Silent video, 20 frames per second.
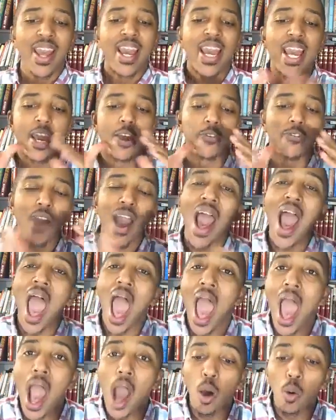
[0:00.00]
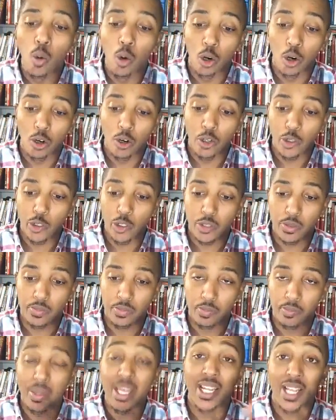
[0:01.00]
If ours
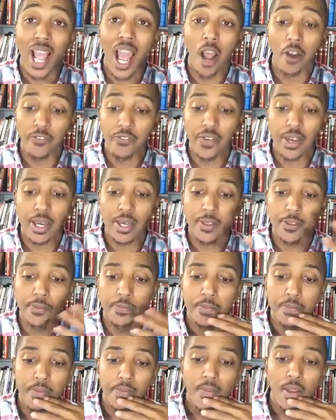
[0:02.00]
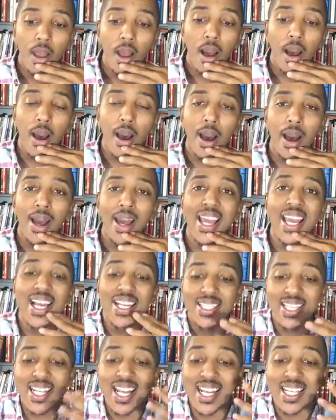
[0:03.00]
meaning our faith, uh,
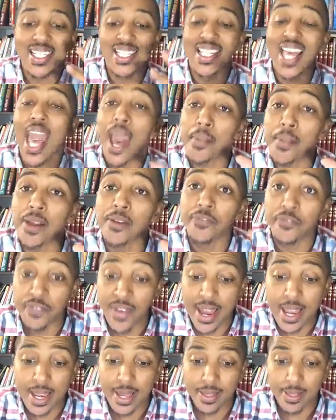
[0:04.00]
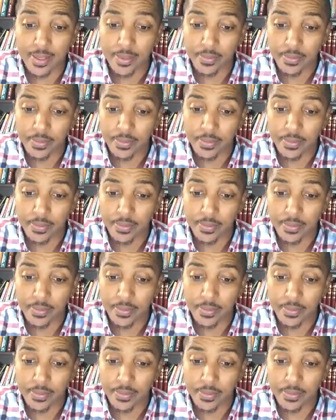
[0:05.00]
is an examined faith,